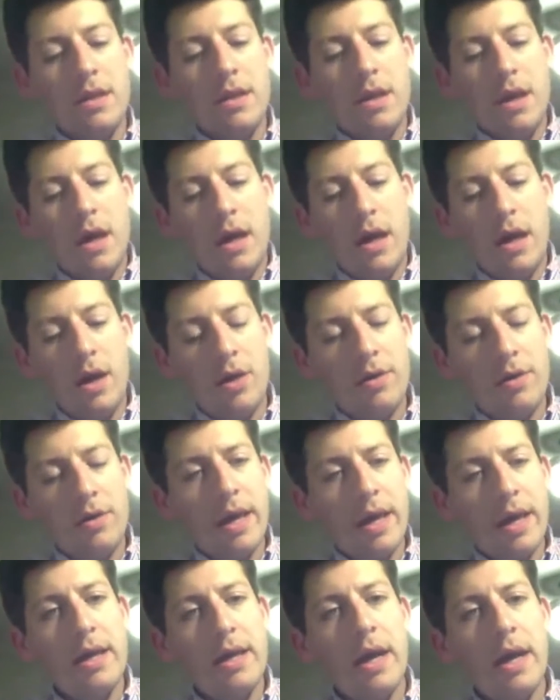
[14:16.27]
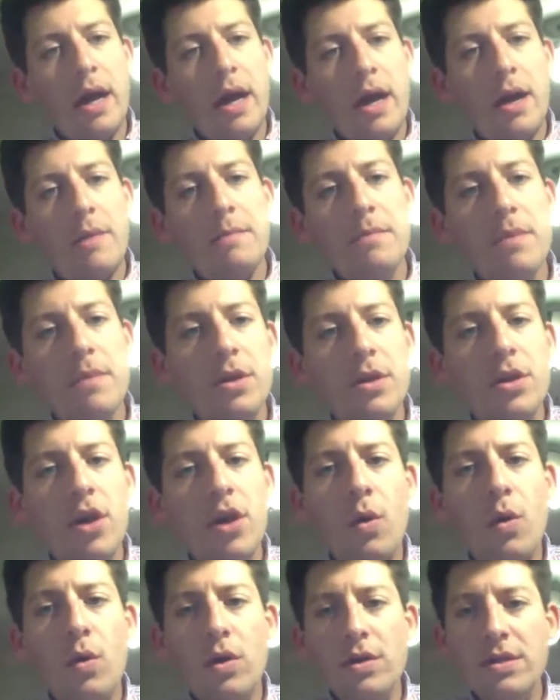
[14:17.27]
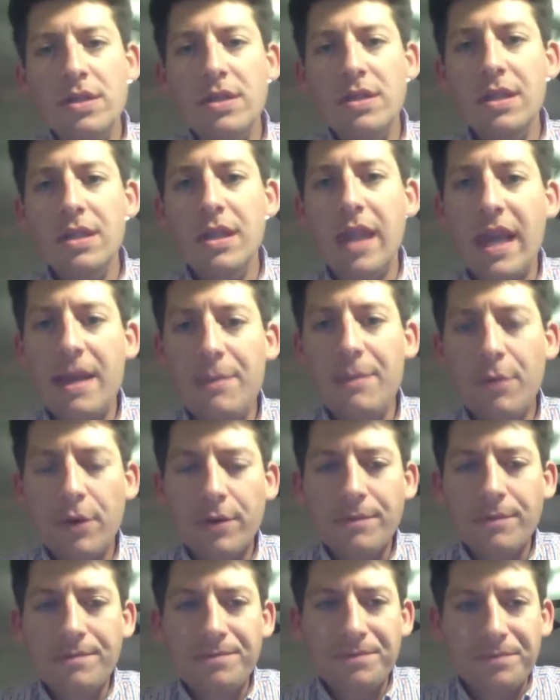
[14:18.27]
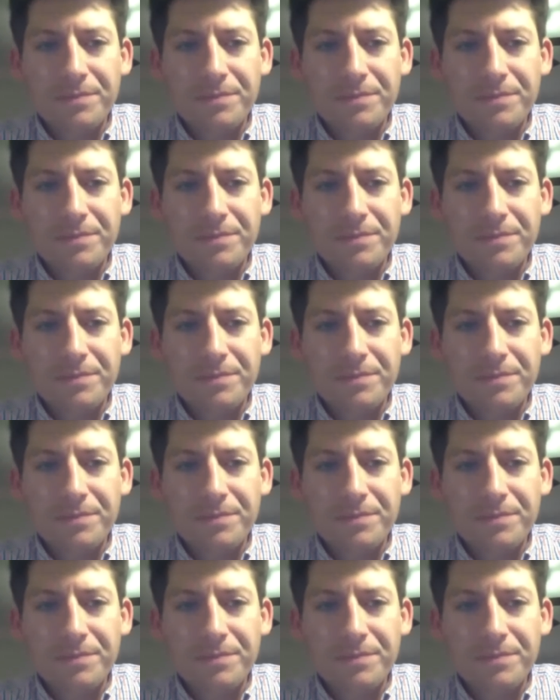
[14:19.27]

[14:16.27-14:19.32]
Okay, coerced labor